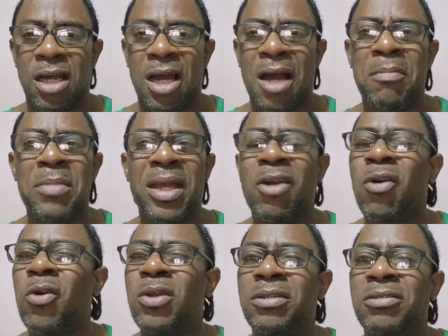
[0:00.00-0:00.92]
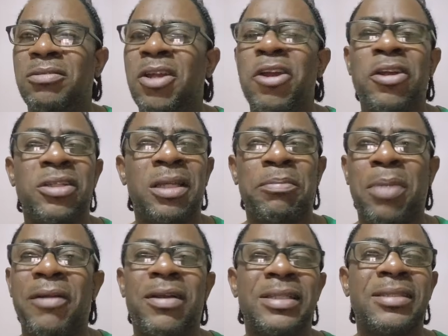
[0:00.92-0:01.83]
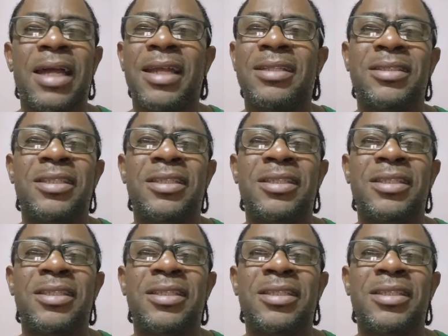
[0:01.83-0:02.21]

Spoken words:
And make all dirty parasites